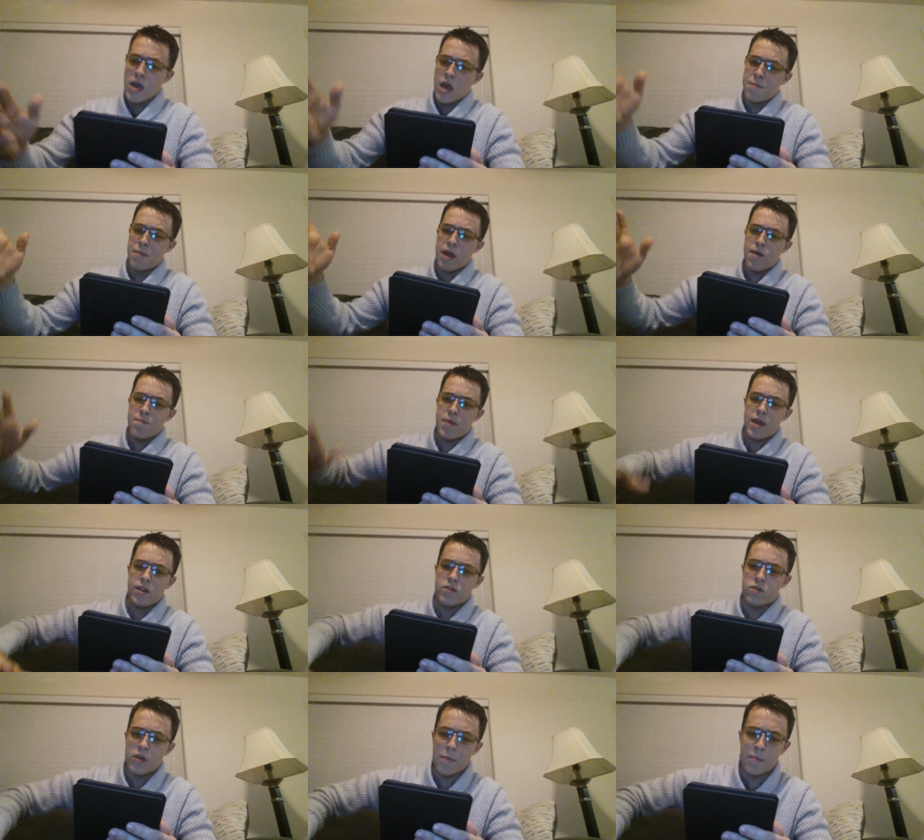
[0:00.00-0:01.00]
It may have
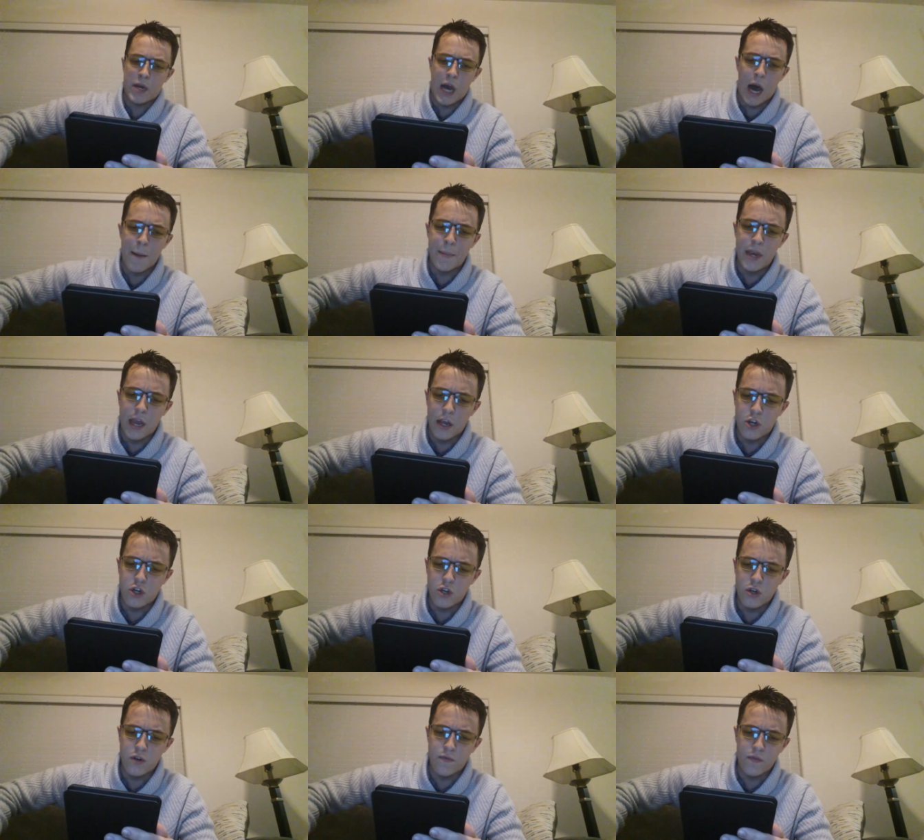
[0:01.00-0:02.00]
been some
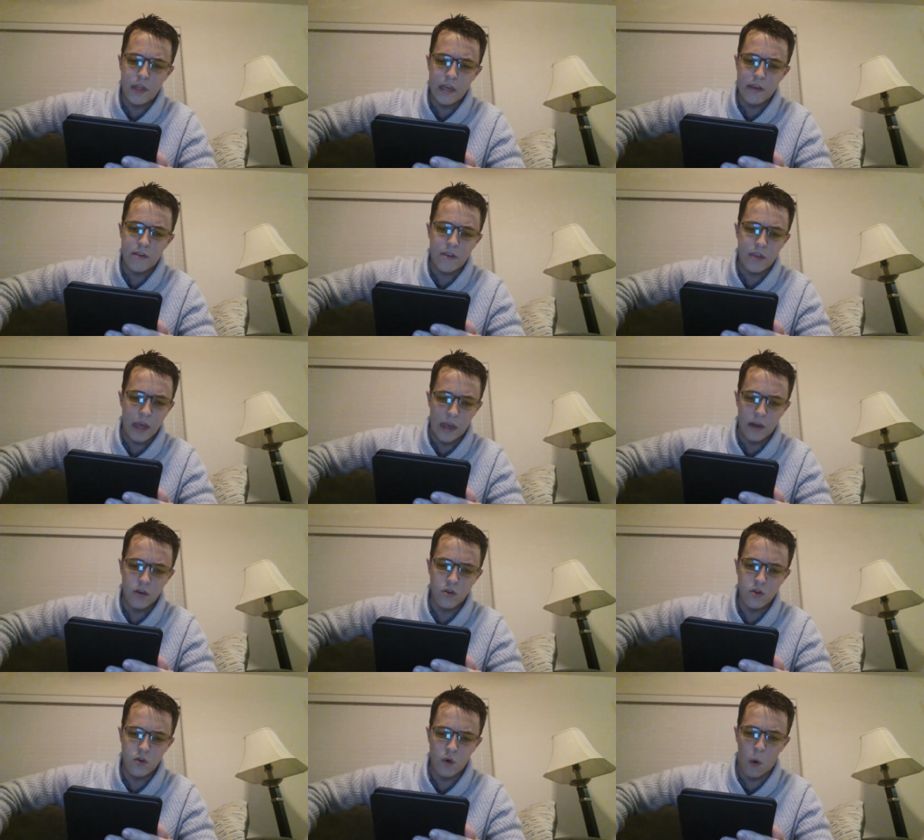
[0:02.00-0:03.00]
combination of these
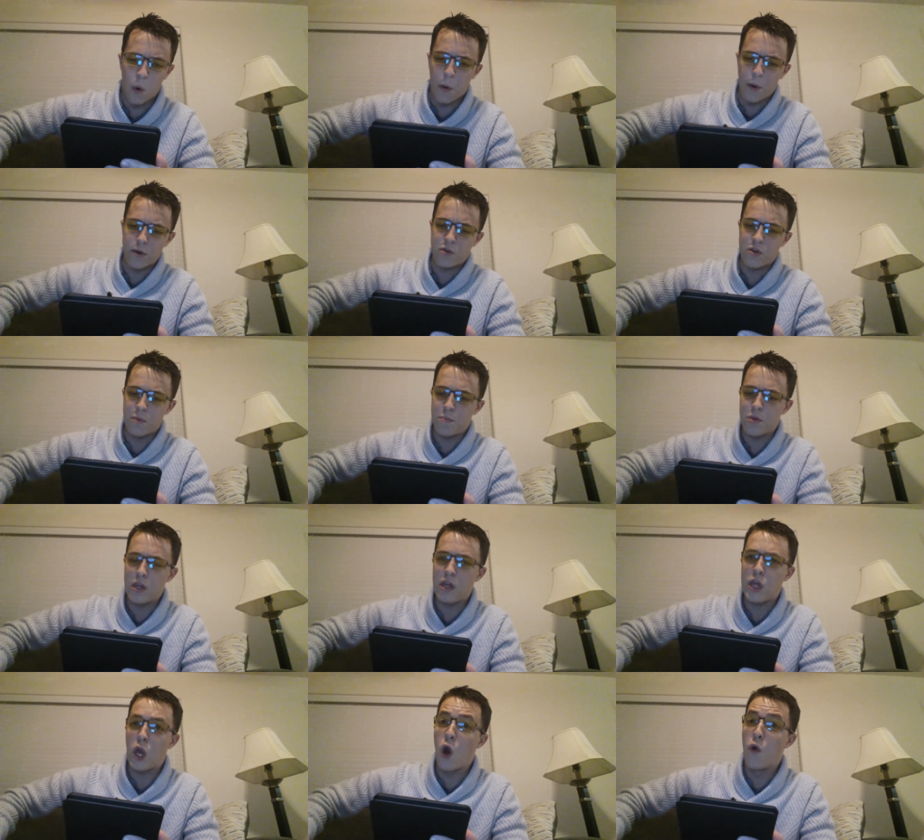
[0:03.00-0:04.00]
things, or
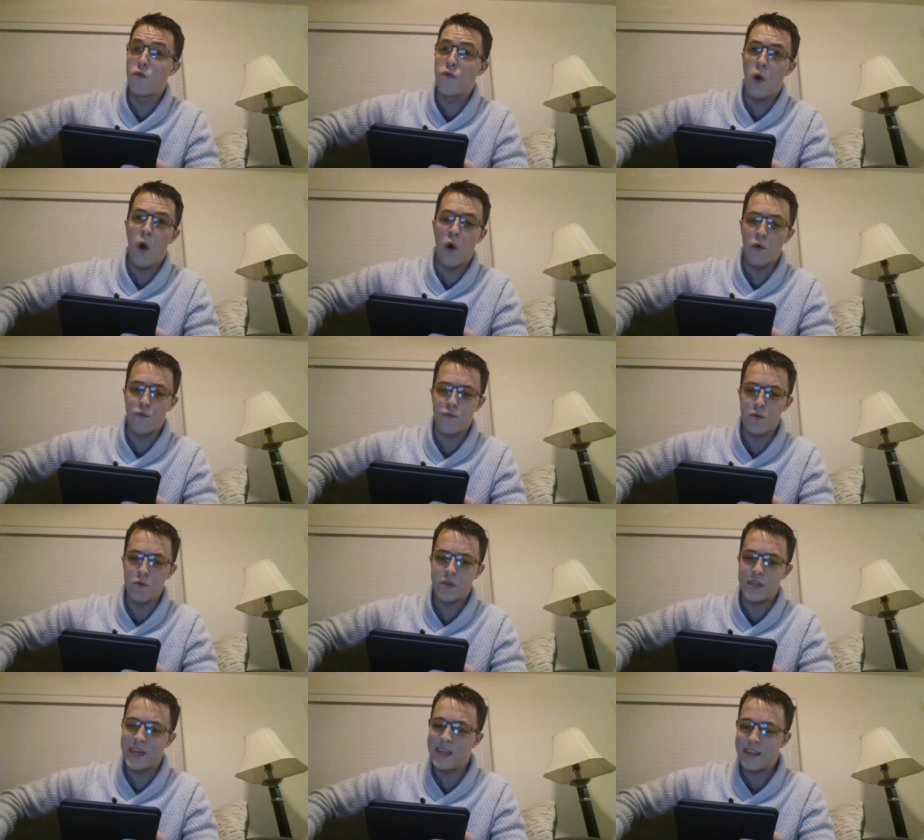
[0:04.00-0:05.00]
simply the overall
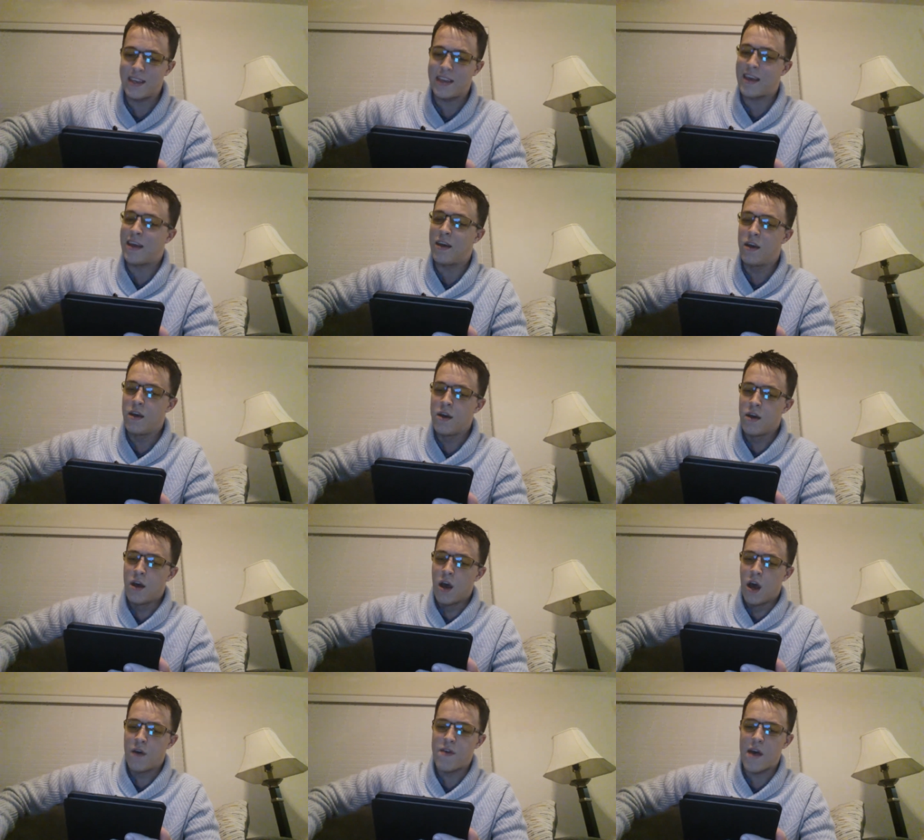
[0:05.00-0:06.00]
futility
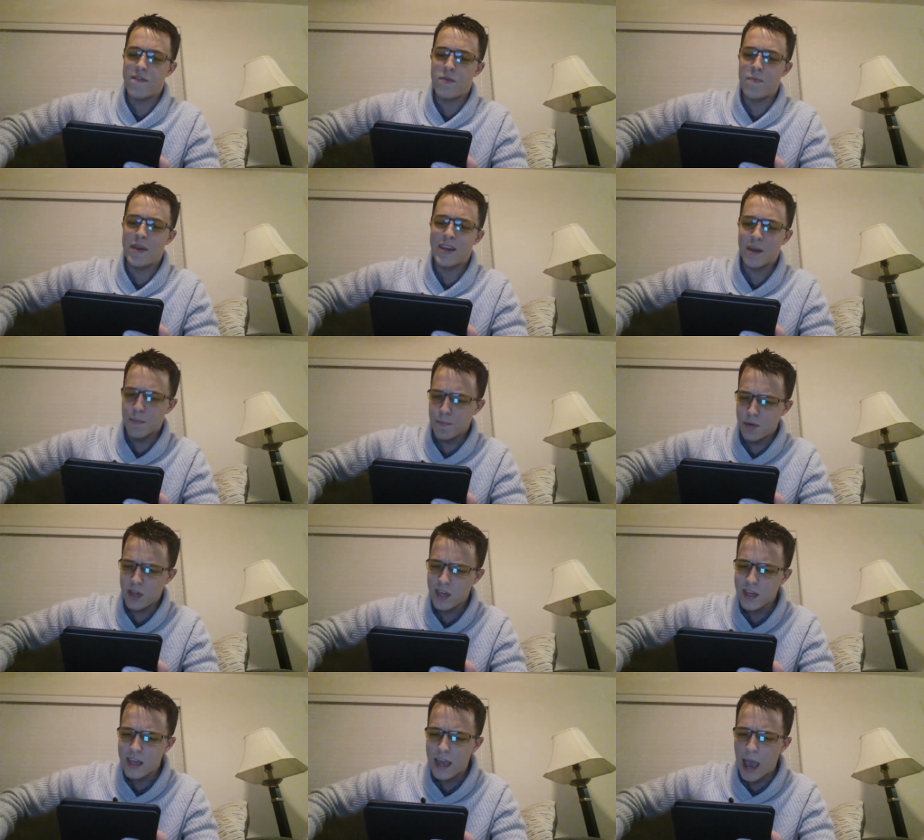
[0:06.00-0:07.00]
of having been
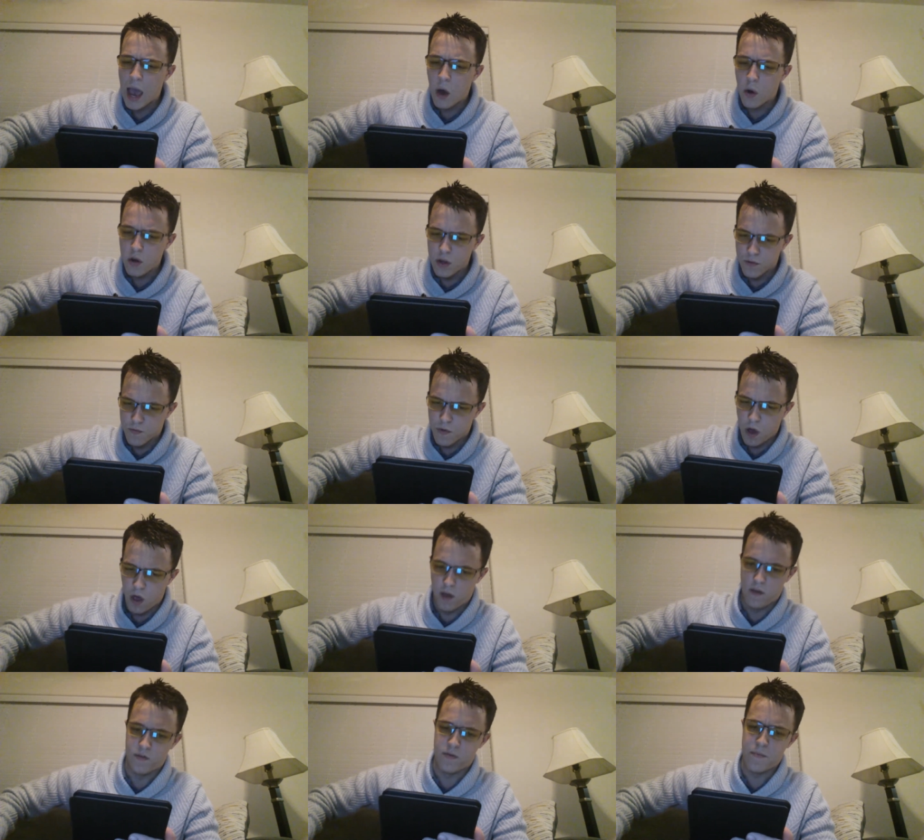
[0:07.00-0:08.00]
completely out
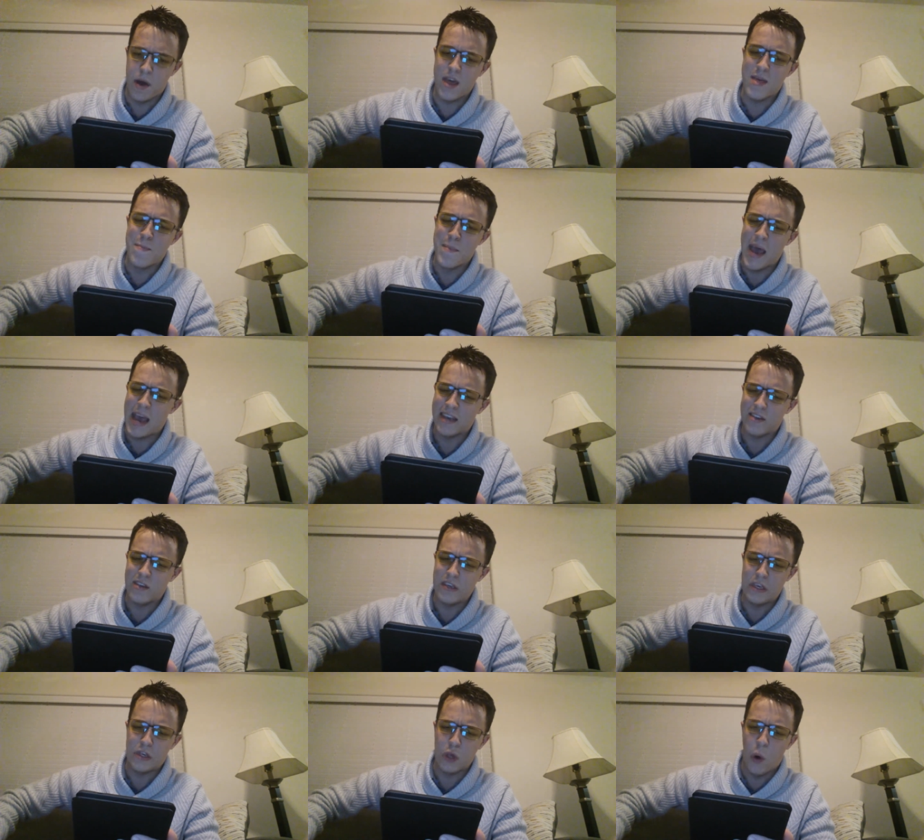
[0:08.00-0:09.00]
evolved by the
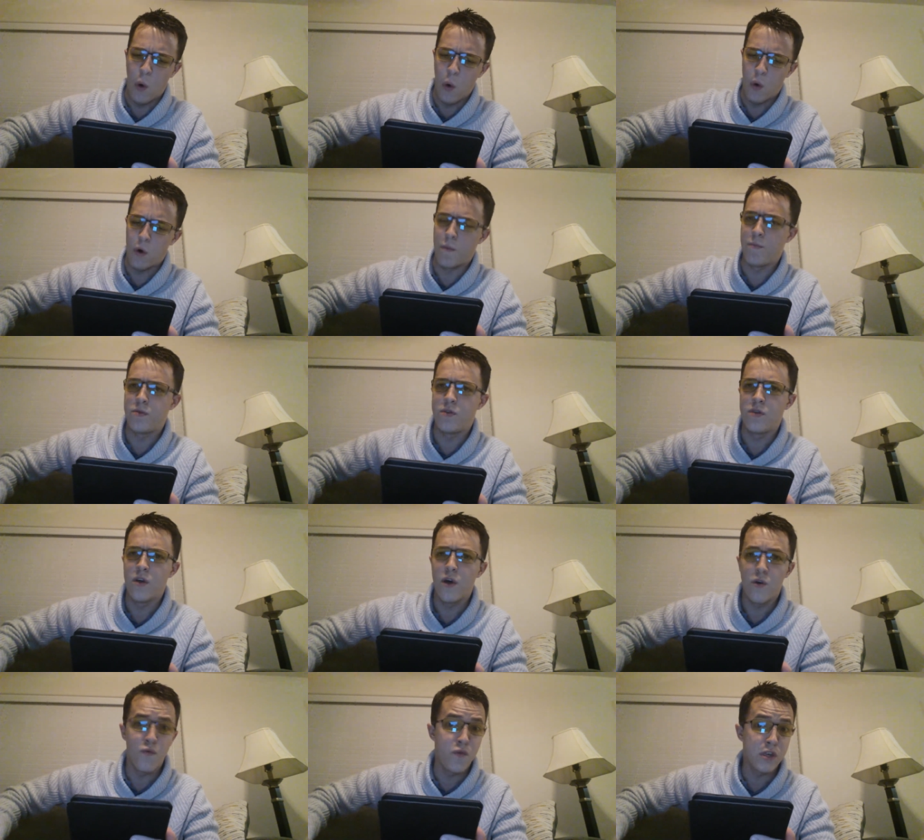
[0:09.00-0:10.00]
massless orbs
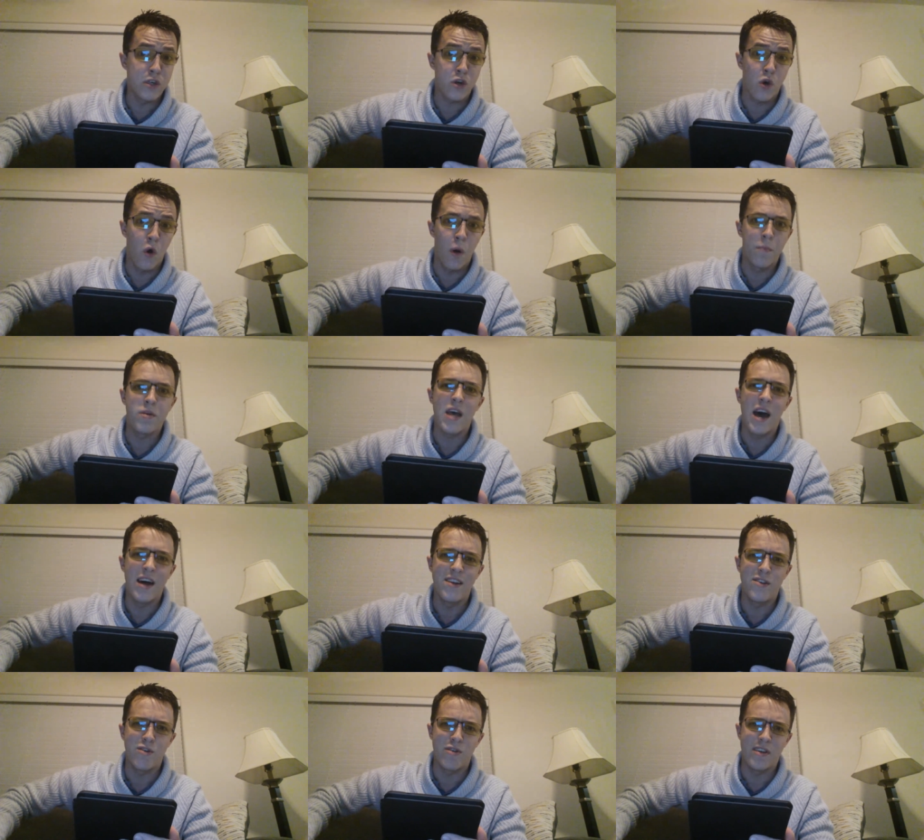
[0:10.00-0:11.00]
of Visicorp's
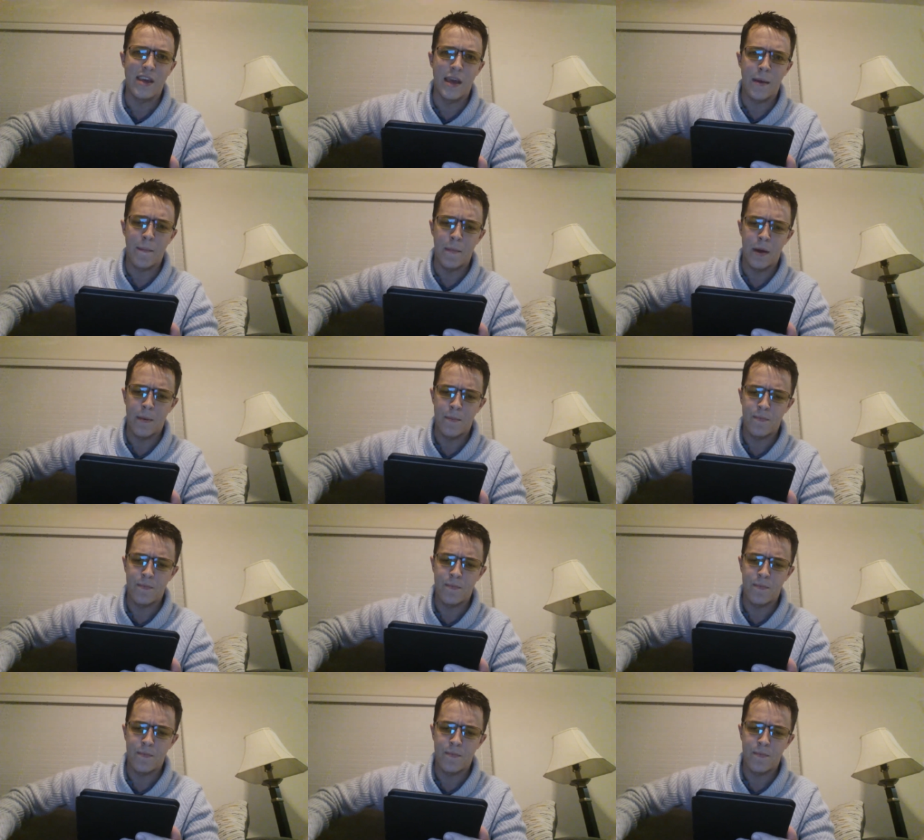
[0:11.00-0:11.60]
hunter team.